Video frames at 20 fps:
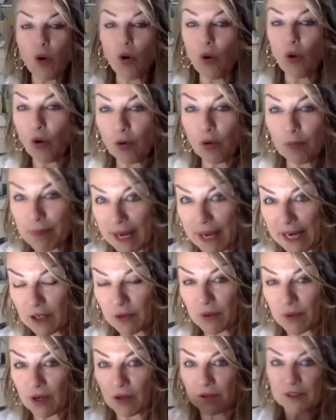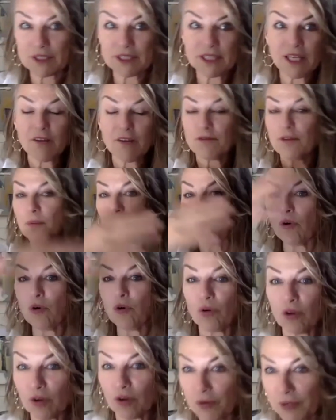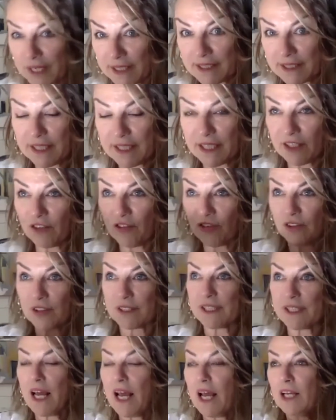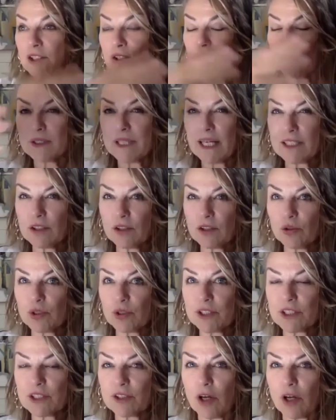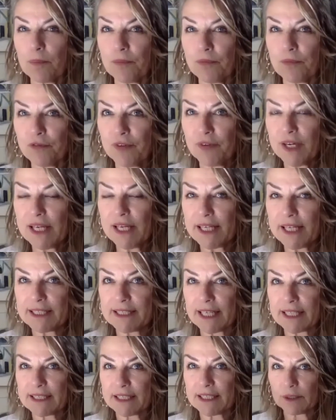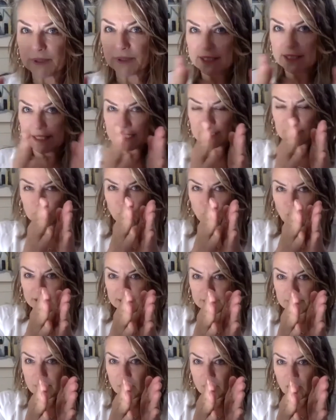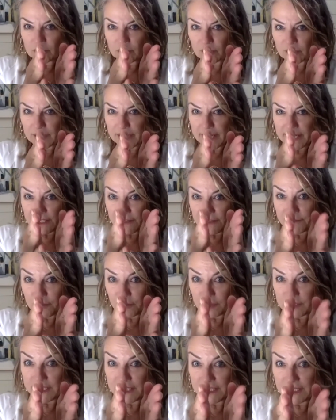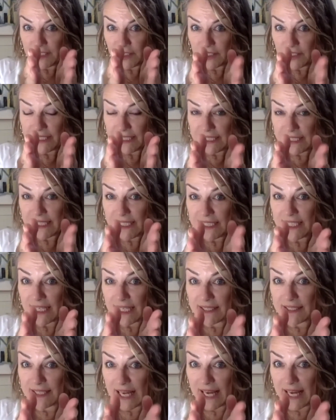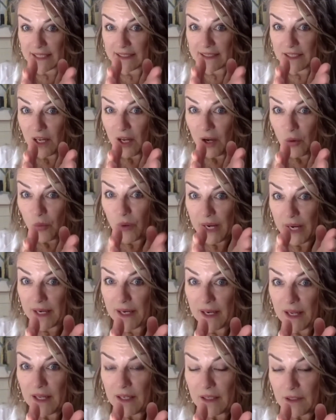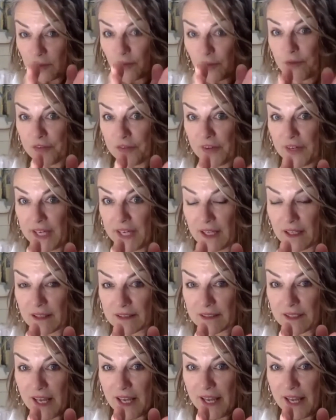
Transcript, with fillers: all backgrounds, from all orientations, so that you stop feeling that there is this one model, and if you didn't succeed at that, well, you failed.